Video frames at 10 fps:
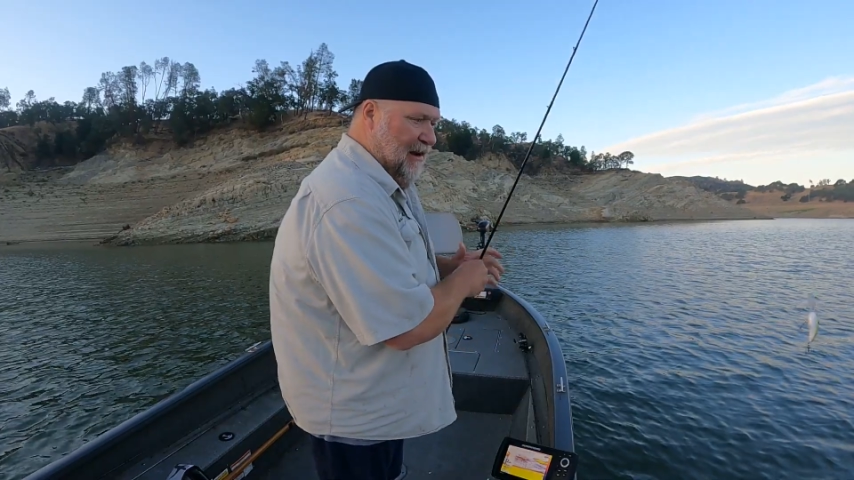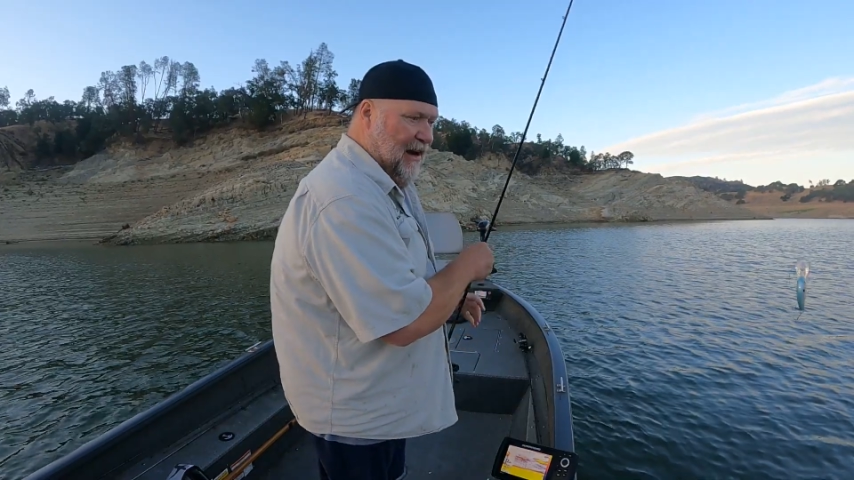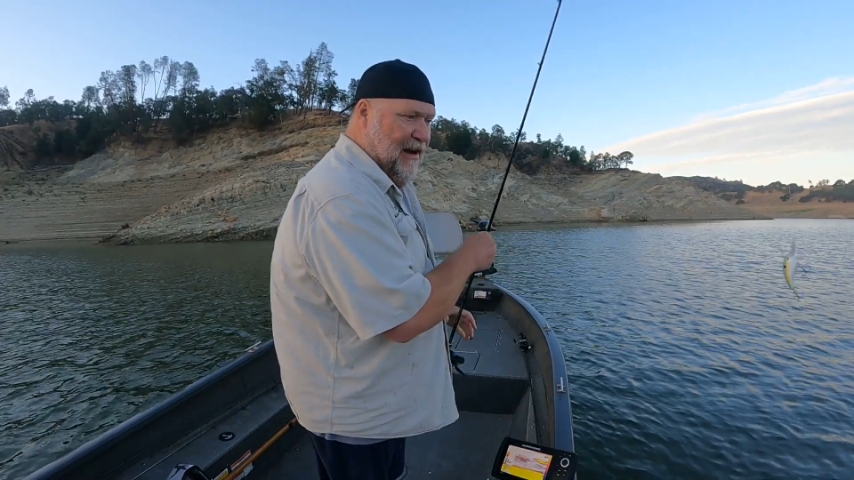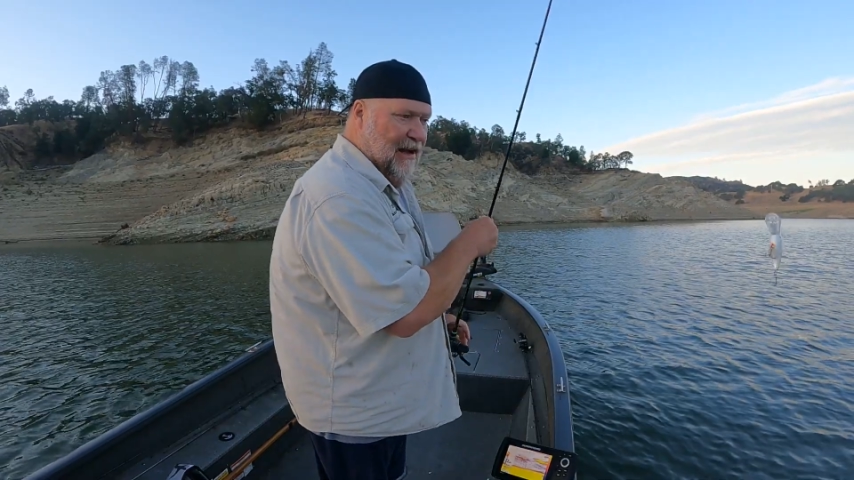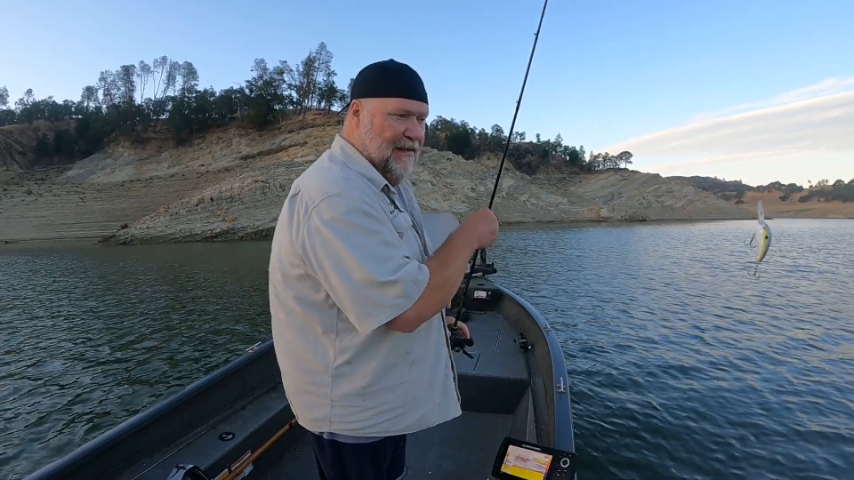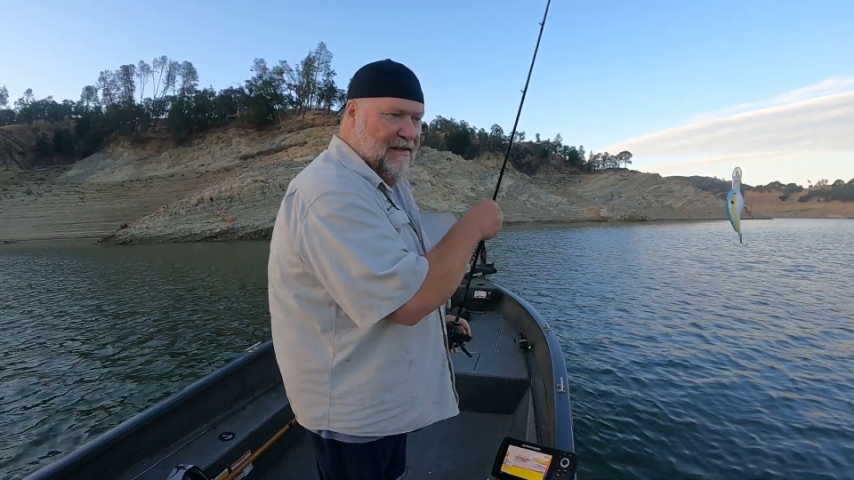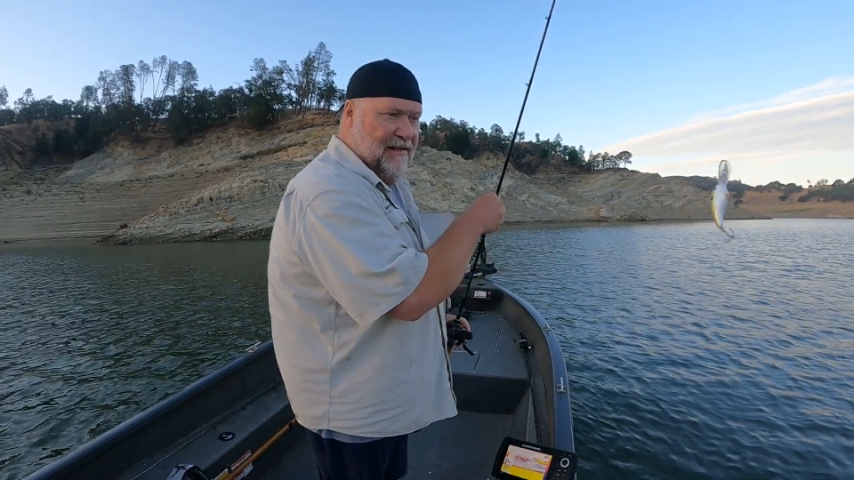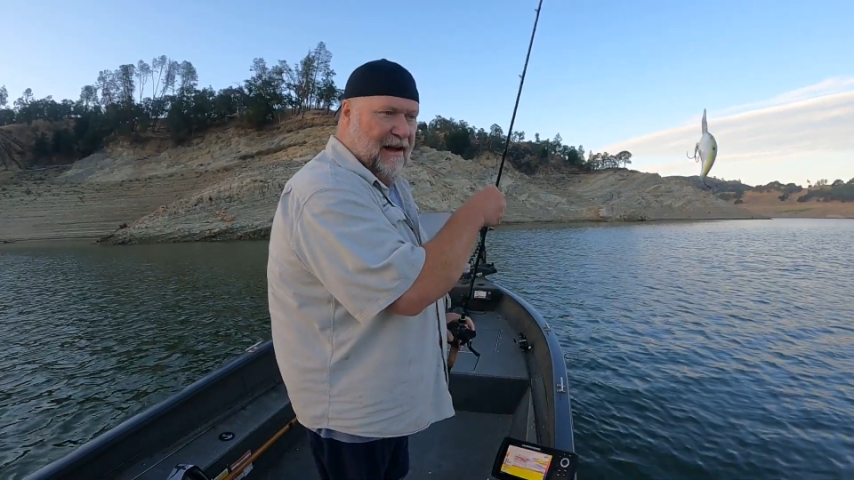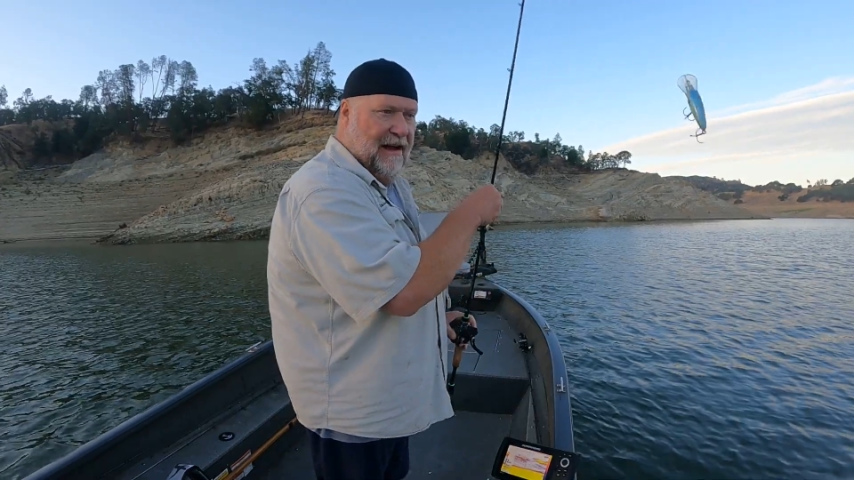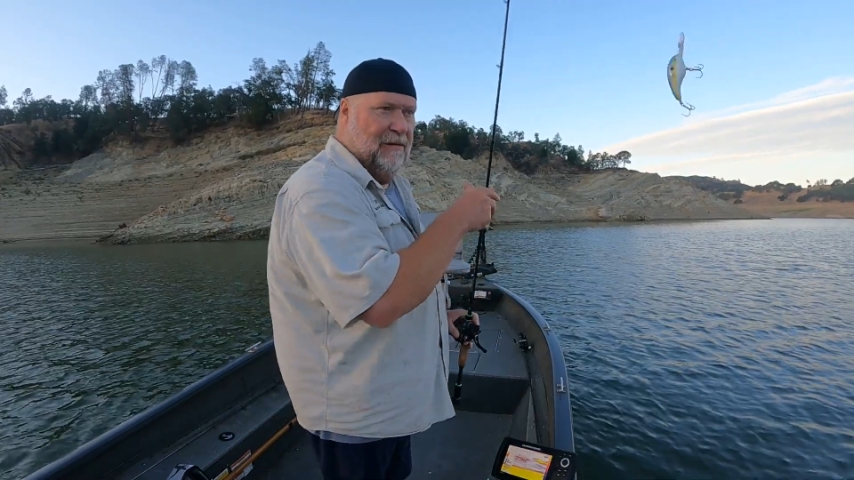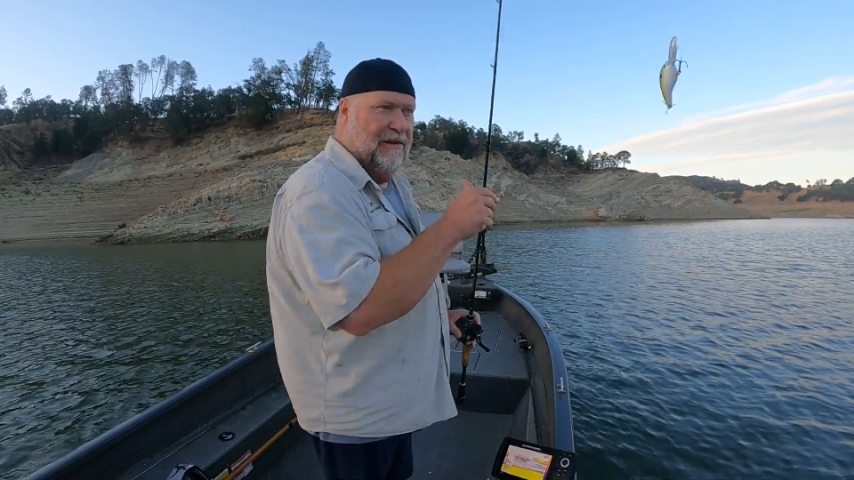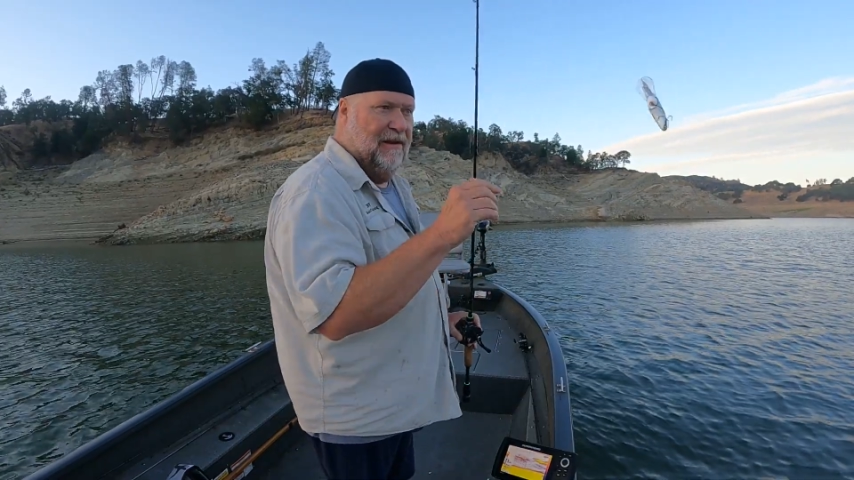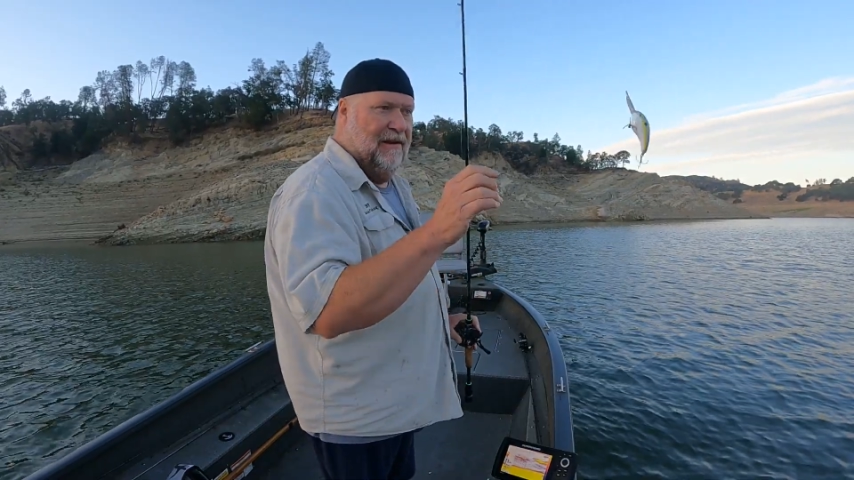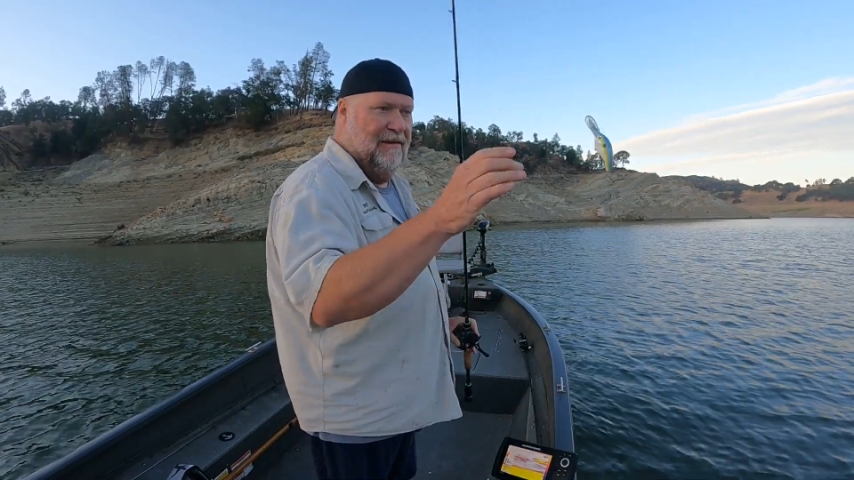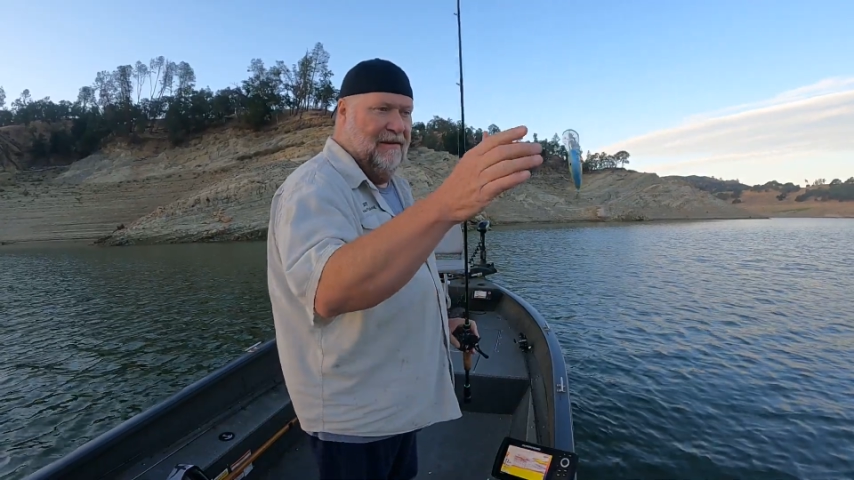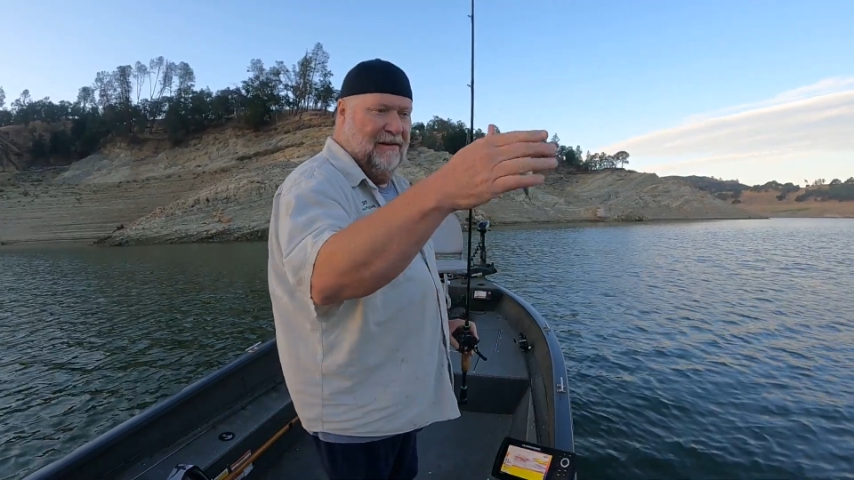And I caught this guy with a